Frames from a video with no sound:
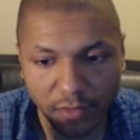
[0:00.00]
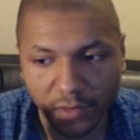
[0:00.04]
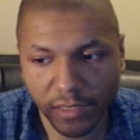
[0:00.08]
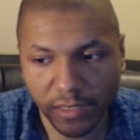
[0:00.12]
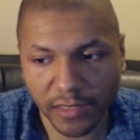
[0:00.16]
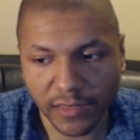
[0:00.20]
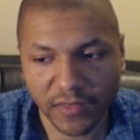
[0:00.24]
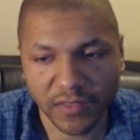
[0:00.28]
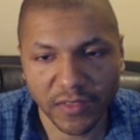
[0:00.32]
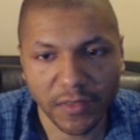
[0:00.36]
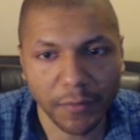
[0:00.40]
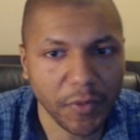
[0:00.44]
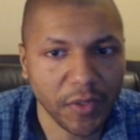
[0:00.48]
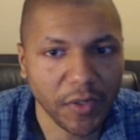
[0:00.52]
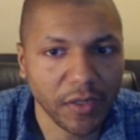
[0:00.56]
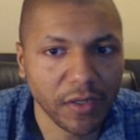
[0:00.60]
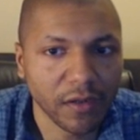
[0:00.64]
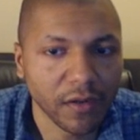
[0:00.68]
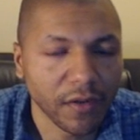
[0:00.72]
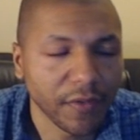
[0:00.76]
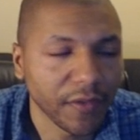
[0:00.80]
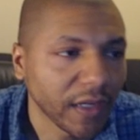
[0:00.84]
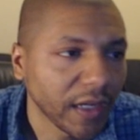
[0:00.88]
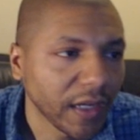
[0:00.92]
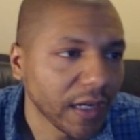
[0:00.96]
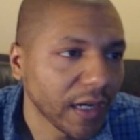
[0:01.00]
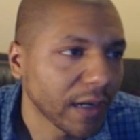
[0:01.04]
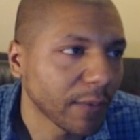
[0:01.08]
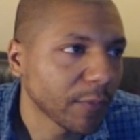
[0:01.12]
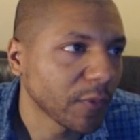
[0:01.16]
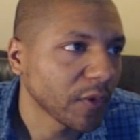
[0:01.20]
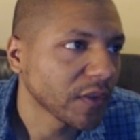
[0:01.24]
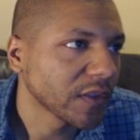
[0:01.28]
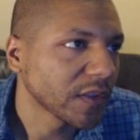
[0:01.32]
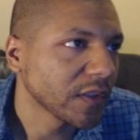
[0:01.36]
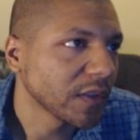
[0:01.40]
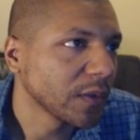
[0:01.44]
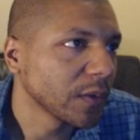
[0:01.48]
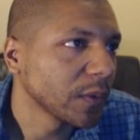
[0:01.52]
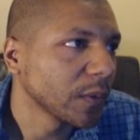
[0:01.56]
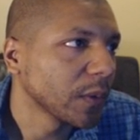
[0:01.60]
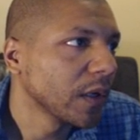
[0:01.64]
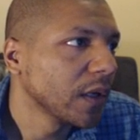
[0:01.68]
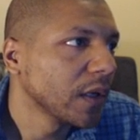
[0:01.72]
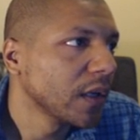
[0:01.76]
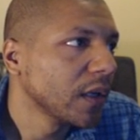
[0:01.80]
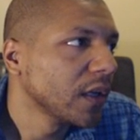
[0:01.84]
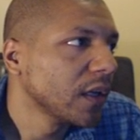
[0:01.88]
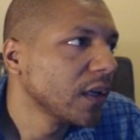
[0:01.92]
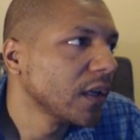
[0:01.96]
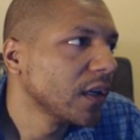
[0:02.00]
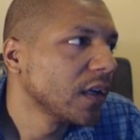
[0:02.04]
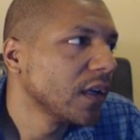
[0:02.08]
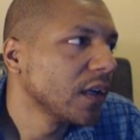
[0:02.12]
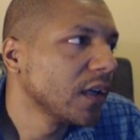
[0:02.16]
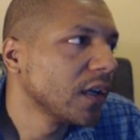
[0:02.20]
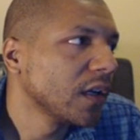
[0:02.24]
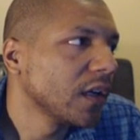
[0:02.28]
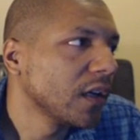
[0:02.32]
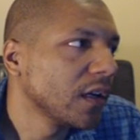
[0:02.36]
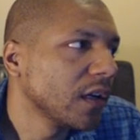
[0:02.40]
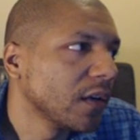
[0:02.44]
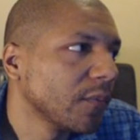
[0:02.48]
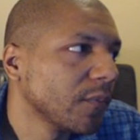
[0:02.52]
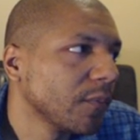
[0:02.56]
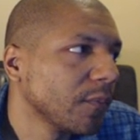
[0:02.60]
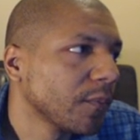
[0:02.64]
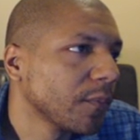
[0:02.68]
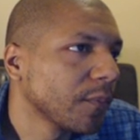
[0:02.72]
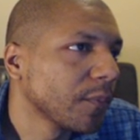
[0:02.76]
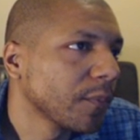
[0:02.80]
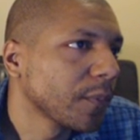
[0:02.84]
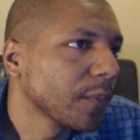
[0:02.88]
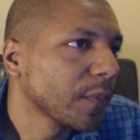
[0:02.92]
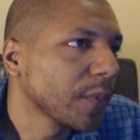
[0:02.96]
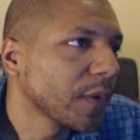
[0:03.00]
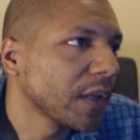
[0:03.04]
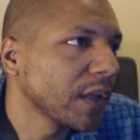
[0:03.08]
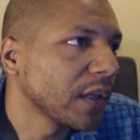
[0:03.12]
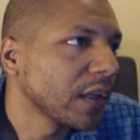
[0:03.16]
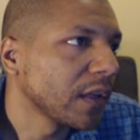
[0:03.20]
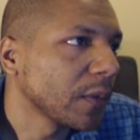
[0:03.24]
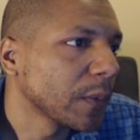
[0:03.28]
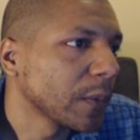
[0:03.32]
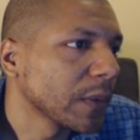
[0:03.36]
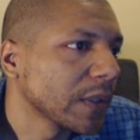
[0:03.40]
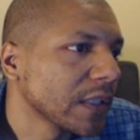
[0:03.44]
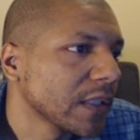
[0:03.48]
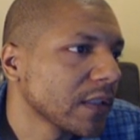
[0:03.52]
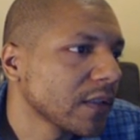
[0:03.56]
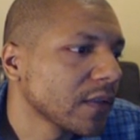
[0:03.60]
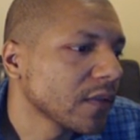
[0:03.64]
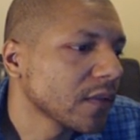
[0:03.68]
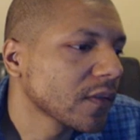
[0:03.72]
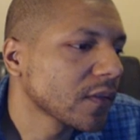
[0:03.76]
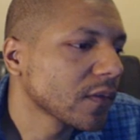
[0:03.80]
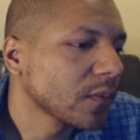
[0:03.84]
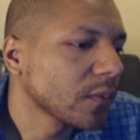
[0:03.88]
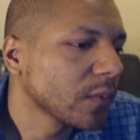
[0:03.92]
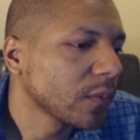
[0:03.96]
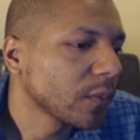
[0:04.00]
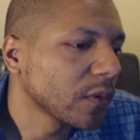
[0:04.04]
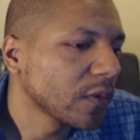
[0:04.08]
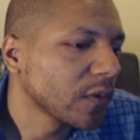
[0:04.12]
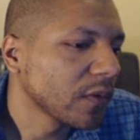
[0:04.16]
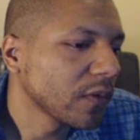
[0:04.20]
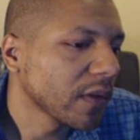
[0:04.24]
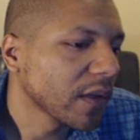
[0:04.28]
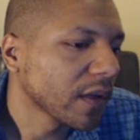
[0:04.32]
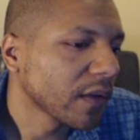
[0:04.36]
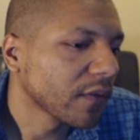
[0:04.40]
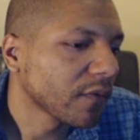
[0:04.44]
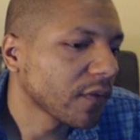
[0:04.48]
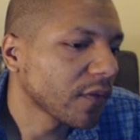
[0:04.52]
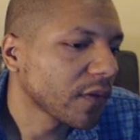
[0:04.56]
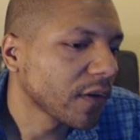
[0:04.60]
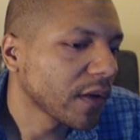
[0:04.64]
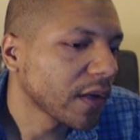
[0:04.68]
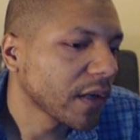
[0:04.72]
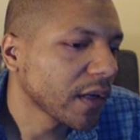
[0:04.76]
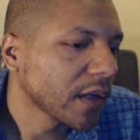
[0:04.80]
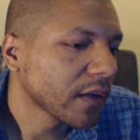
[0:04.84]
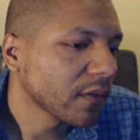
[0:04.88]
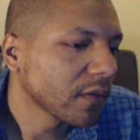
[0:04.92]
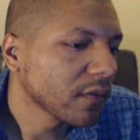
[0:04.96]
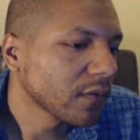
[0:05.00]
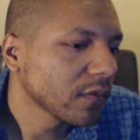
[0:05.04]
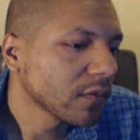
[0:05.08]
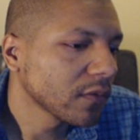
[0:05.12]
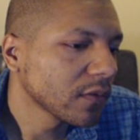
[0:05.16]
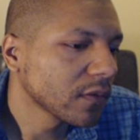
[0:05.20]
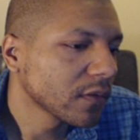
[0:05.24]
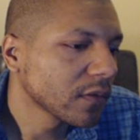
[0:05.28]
it's dependent on the camera too. Um, but anyways, we will do that for now.